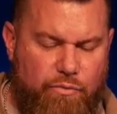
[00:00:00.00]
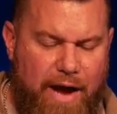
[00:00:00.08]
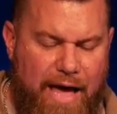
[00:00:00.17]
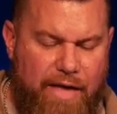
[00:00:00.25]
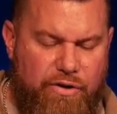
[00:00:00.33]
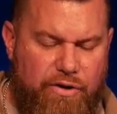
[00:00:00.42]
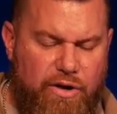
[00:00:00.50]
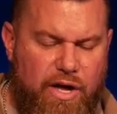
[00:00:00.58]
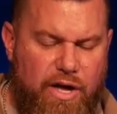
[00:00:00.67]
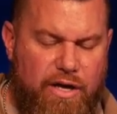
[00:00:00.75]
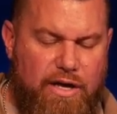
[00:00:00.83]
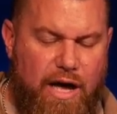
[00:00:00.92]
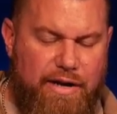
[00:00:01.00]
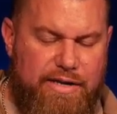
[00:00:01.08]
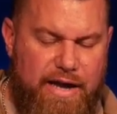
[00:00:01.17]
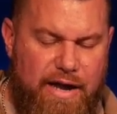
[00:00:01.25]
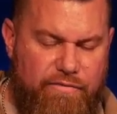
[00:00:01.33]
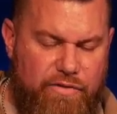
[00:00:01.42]
Rather, God
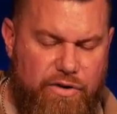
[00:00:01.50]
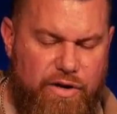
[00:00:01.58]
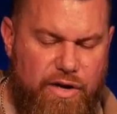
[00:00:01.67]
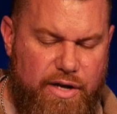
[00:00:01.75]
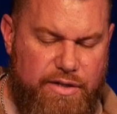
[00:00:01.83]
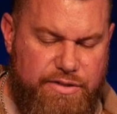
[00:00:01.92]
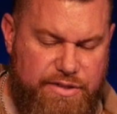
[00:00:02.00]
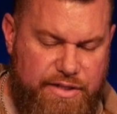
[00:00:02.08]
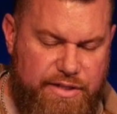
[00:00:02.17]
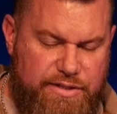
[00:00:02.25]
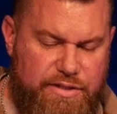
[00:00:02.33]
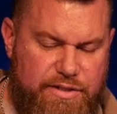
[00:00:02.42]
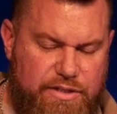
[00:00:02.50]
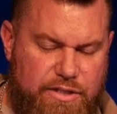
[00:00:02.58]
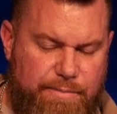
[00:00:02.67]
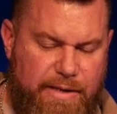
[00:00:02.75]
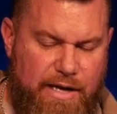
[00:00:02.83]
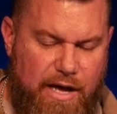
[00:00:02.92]
never ceases
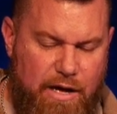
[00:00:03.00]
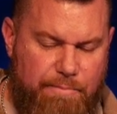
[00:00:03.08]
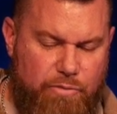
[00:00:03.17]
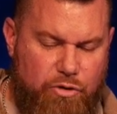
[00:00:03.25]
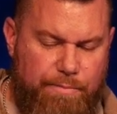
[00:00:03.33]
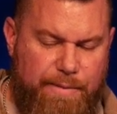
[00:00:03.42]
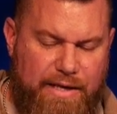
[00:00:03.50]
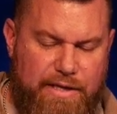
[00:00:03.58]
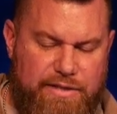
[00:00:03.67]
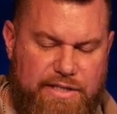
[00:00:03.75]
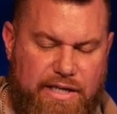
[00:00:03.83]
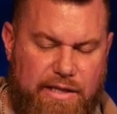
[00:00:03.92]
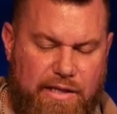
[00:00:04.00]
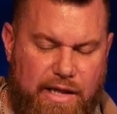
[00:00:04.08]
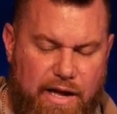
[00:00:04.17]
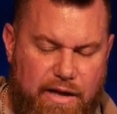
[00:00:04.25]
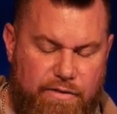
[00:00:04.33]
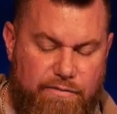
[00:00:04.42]
to be humble because he
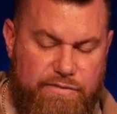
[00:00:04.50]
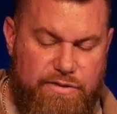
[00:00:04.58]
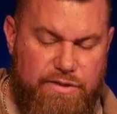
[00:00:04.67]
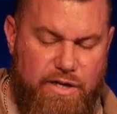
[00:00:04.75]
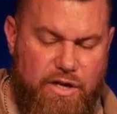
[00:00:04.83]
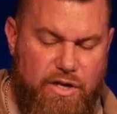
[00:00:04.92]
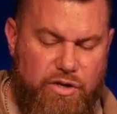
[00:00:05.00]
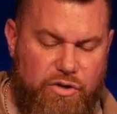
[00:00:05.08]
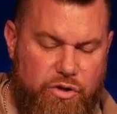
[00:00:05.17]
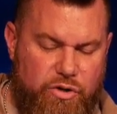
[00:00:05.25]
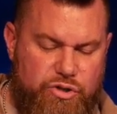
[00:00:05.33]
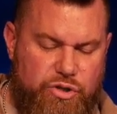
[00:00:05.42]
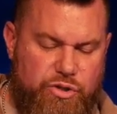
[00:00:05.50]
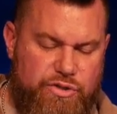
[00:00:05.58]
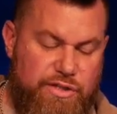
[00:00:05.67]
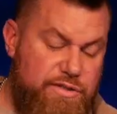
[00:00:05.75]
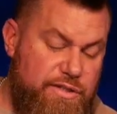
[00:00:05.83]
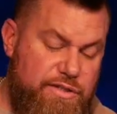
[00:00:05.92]
loves, nurtures,
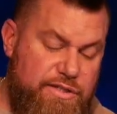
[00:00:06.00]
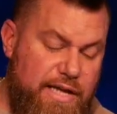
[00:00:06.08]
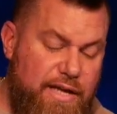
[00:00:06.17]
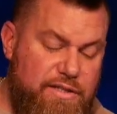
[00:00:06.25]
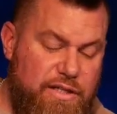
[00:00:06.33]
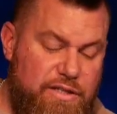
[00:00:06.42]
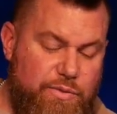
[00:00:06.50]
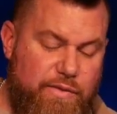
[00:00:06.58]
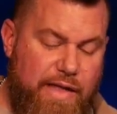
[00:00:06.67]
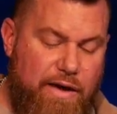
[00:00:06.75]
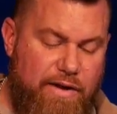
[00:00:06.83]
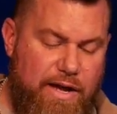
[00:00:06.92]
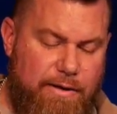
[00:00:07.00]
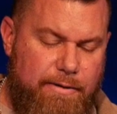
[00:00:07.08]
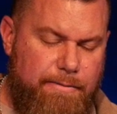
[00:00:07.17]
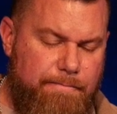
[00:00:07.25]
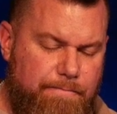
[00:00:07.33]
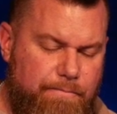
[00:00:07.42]
and sustains us without end.